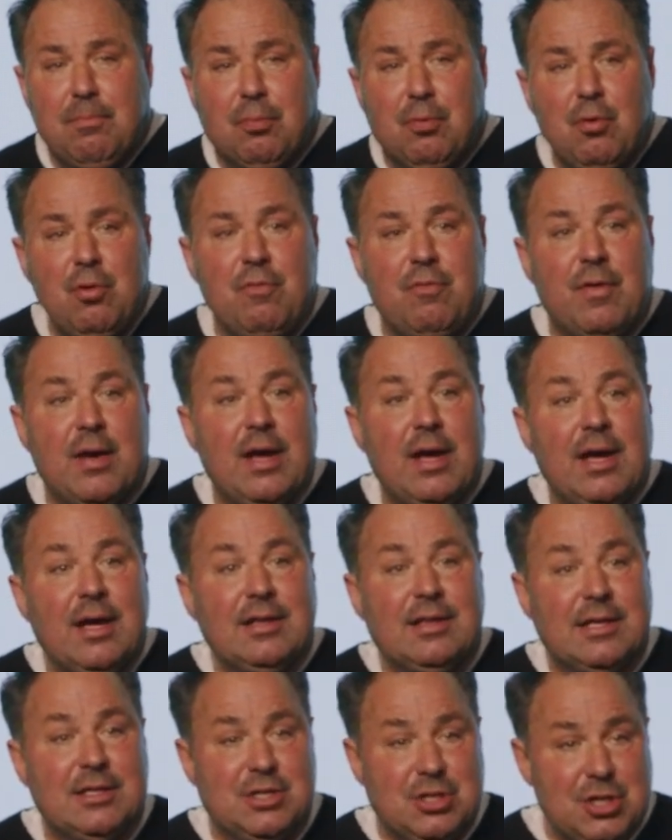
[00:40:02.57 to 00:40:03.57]
proof
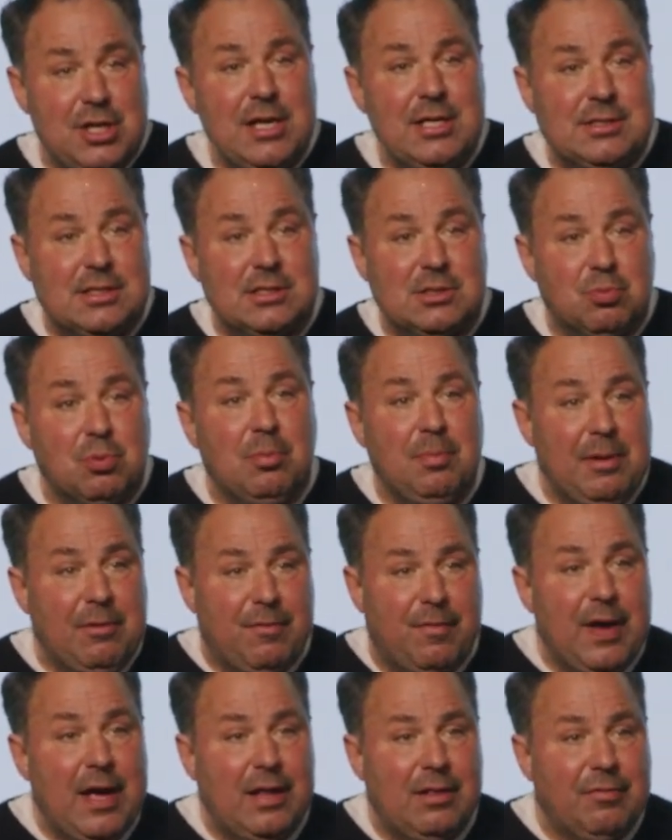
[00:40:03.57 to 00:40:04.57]
that Jesus will be
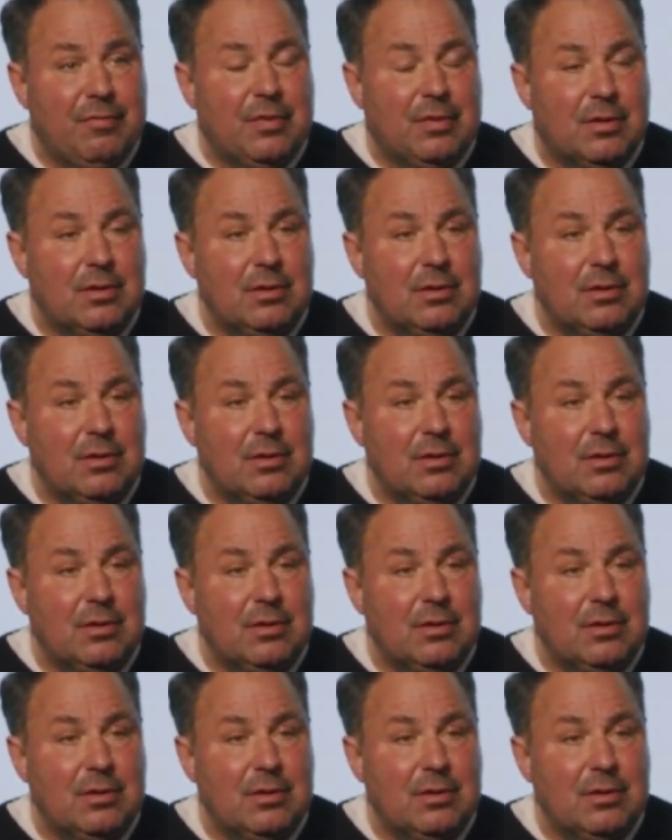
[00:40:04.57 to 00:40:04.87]
faithful.